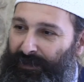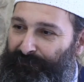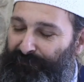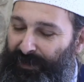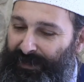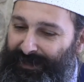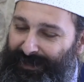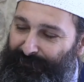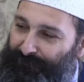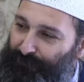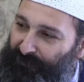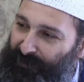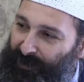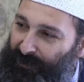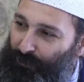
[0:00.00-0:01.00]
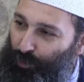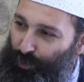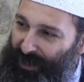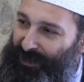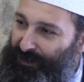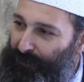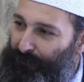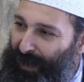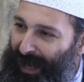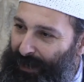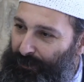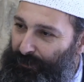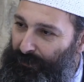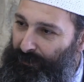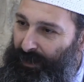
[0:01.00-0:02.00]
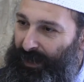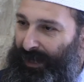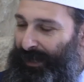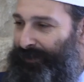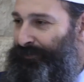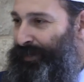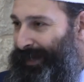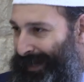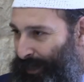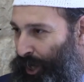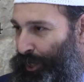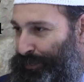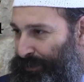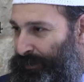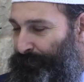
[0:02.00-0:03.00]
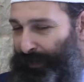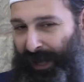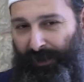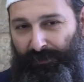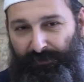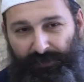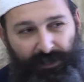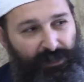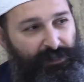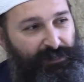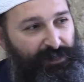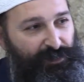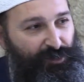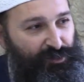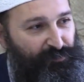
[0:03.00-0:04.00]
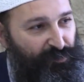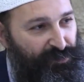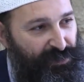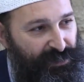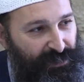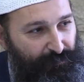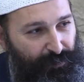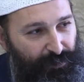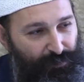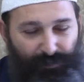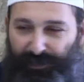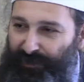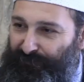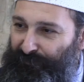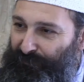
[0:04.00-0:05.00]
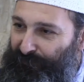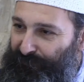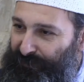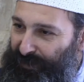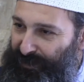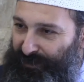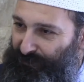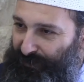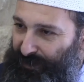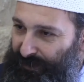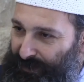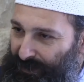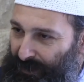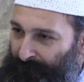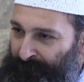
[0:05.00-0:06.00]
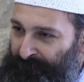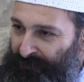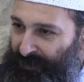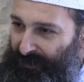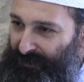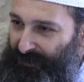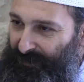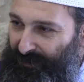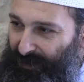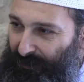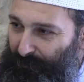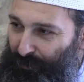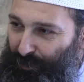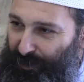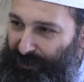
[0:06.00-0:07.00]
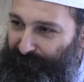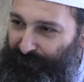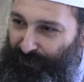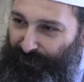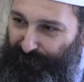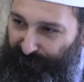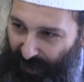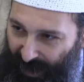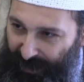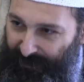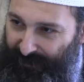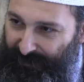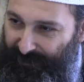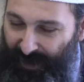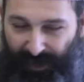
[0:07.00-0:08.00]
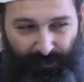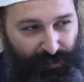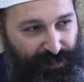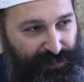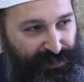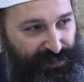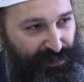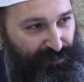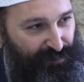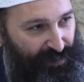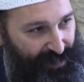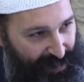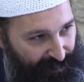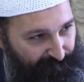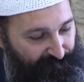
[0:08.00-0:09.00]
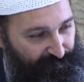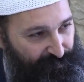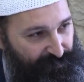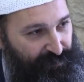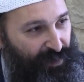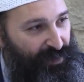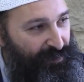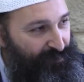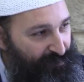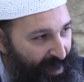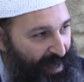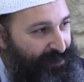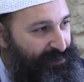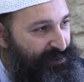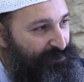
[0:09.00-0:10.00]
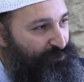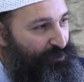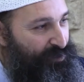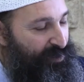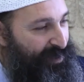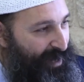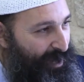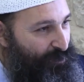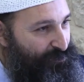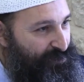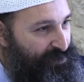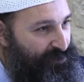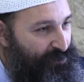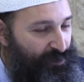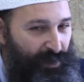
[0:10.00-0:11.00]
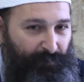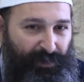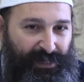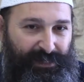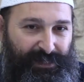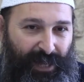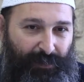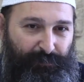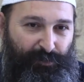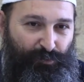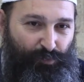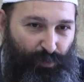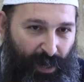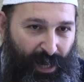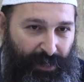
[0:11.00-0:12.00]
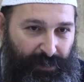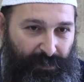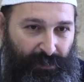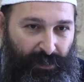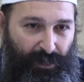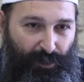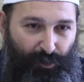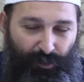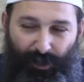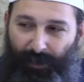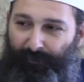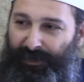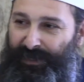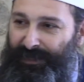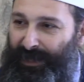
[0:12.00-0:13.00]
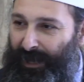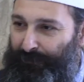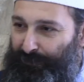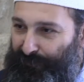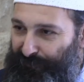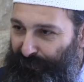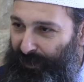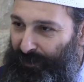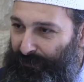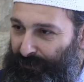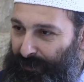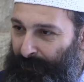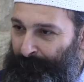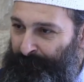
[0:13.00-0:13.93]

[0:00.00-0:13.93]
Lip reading: if I didn't win the battle, then I lost the battle. Kadosh Baruch Hu says, I'm not looking for victories. I'm looking for a fight. I want to see the effort. That's what counts, not how many times you won or how many times you failed.